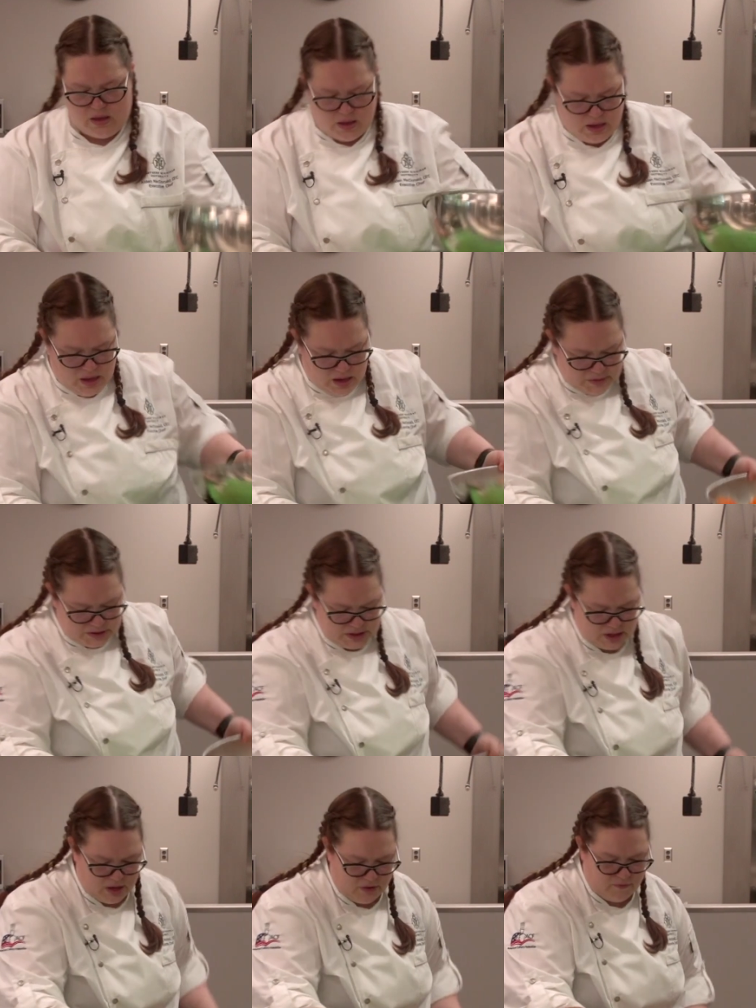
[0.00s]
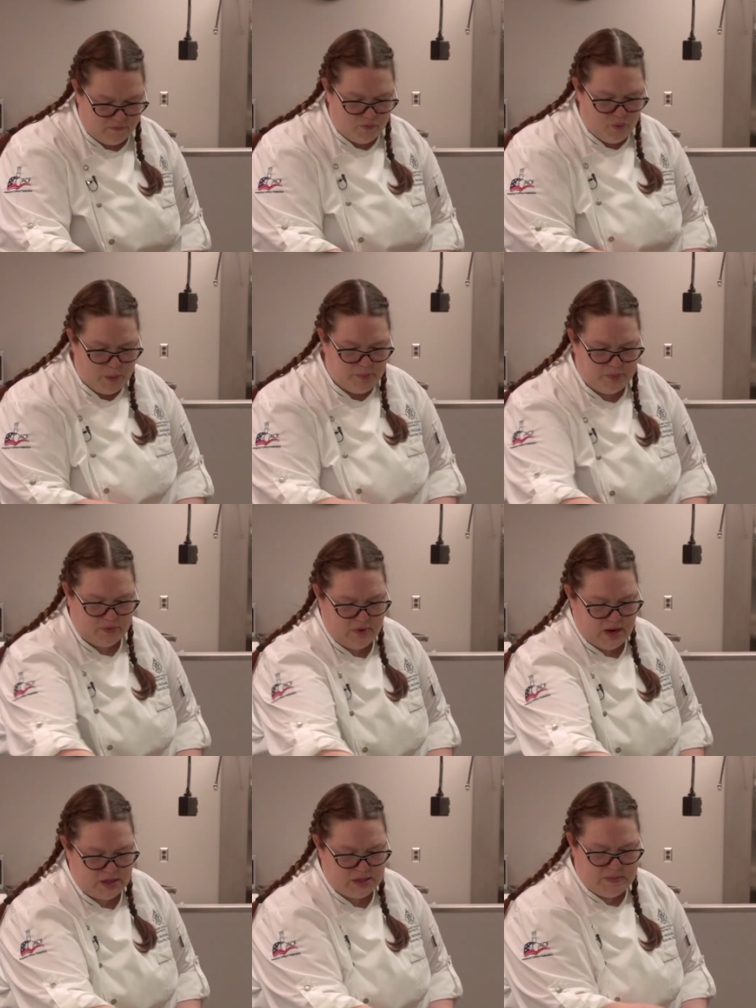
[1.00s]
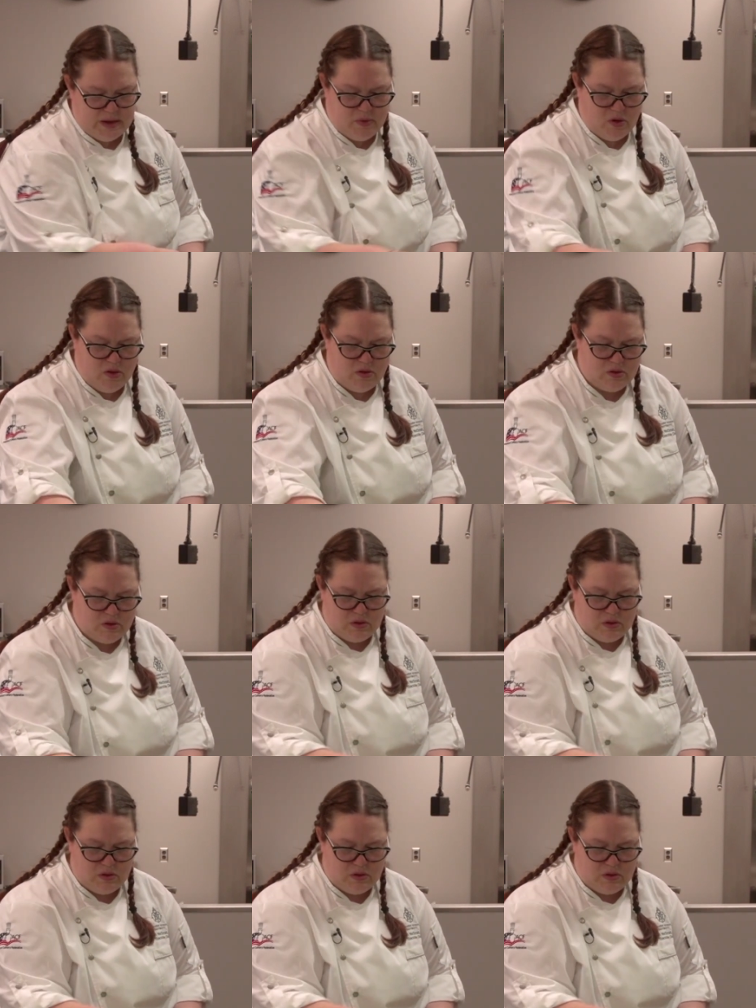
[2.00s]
Again, I'm just gonna whoop right into my bowl.